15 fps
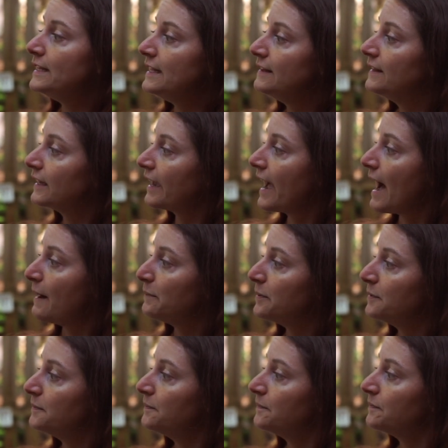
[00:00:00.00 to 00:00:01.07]
need the cap.
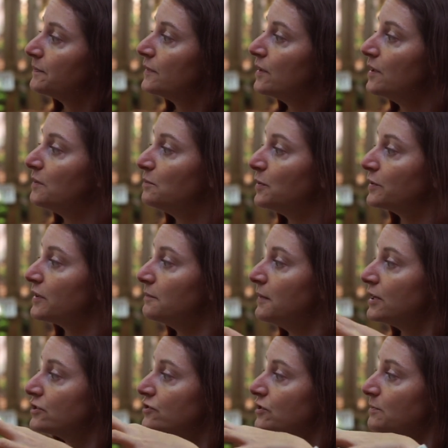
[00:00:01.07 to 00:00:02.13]
Put the
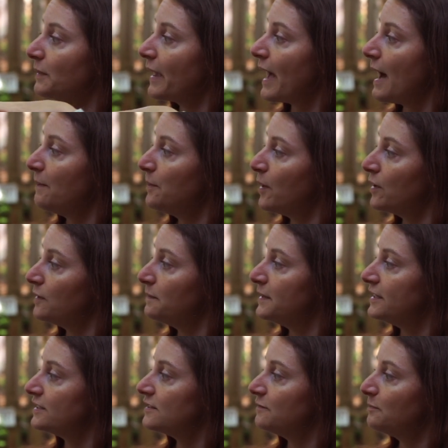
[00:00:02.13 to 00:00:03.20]
mushroom cap on a
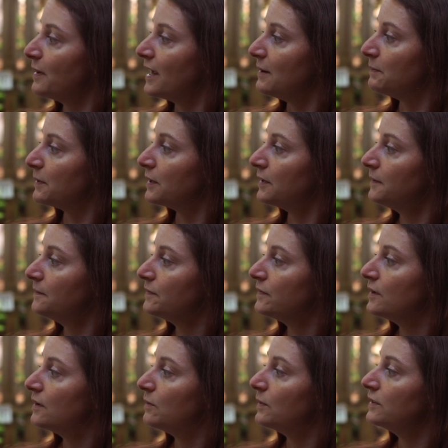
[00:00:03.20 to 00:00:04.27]
piece of paper
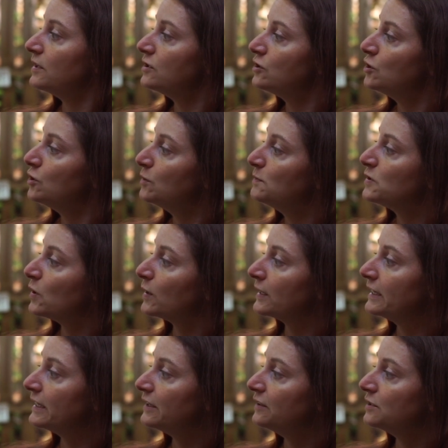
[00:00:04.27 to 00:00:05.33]
with the tubes or
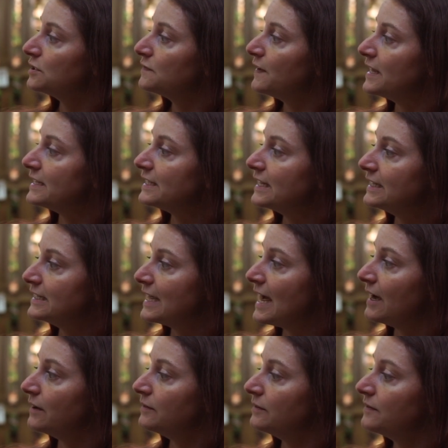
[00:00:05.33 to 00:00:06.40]
gills facing
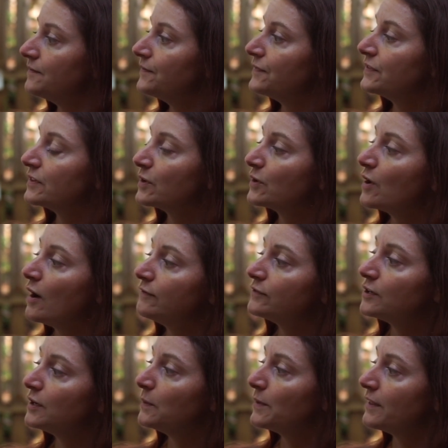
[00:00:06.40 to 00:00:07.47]
down.
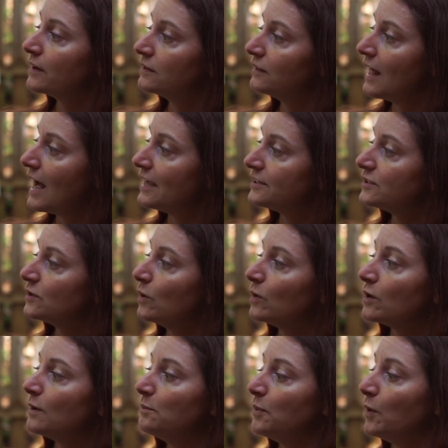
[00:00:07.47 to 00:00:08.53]
Cover it with a glass
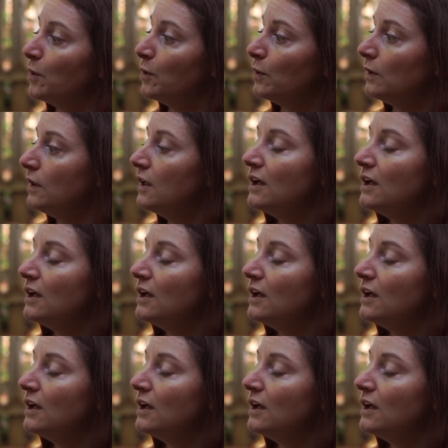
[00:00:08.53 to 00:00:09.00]
or a bowl.